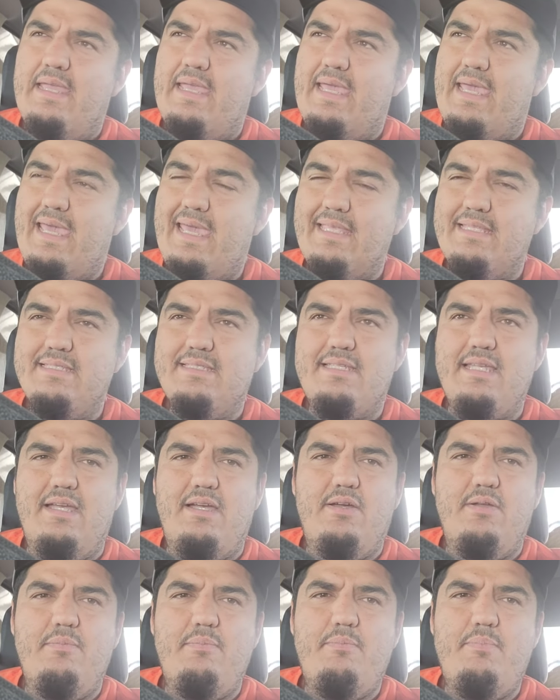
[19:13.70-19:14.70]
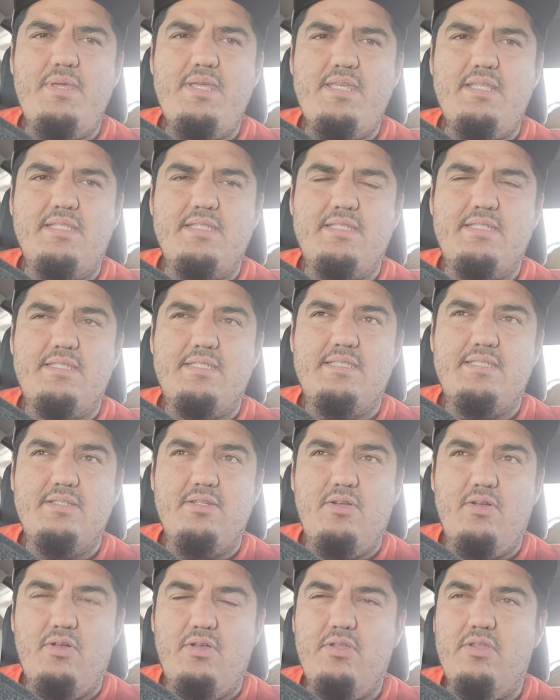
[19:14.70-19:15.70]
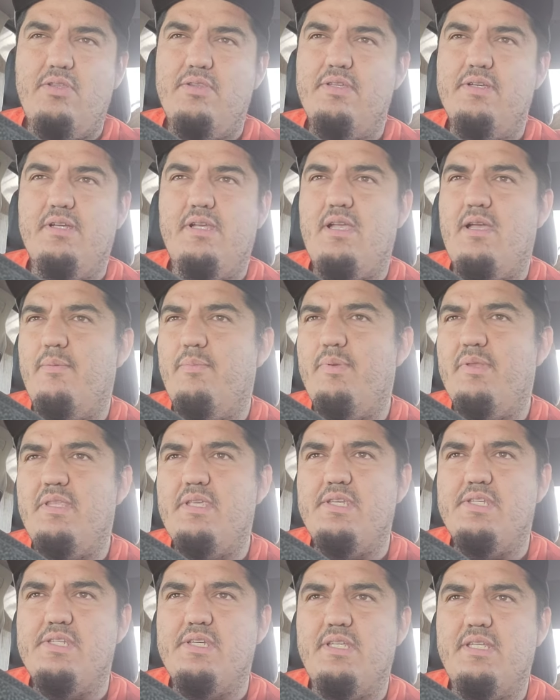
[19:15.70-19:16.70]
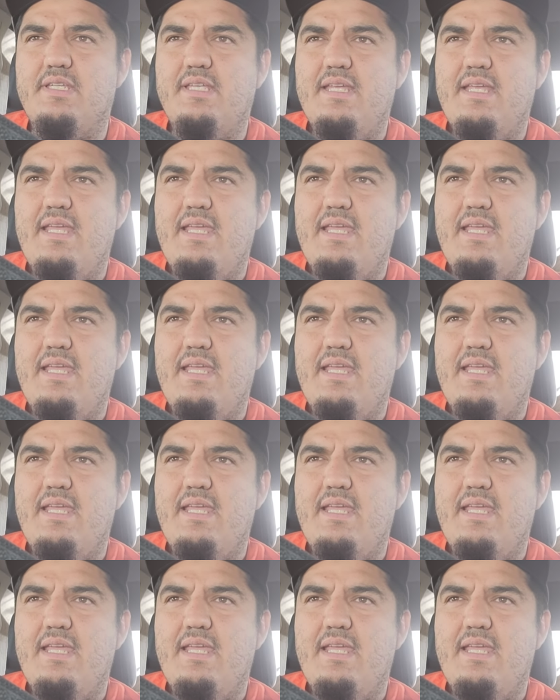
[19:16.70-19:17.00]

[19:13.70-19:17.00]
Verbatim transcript: hands down beats all their competition.